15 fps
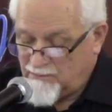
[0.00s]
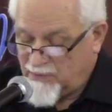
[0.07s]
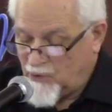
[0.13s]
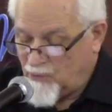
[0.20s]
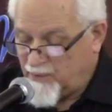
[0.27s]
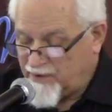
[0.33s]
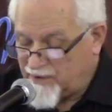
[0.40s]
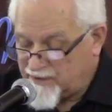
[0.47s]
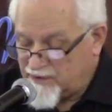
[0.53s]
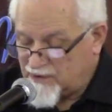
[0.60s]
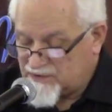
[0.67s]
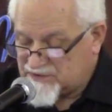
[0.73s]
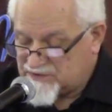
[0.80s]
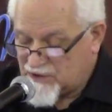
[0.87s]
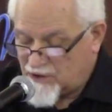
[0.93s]
But we are your
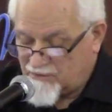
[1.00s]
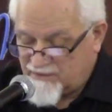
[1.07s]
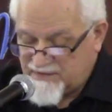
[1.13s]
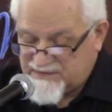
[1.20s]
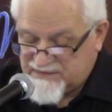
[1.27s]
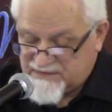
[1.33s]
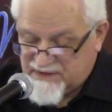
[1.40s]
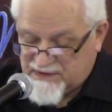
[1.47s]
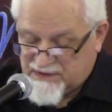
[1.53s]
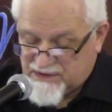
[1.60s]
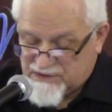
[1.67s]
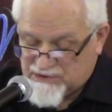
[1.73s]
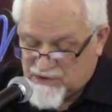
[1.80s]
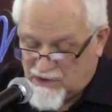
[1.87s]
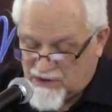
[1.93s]
servants, it said to
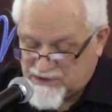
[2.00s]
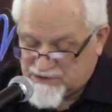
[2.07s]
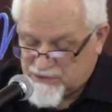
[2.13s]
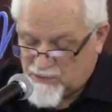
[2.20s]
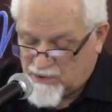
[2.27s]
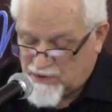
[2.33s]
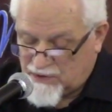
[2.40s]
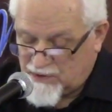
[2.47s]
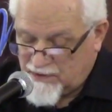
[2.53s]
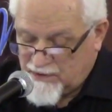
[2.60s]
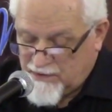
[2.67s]
Joshua.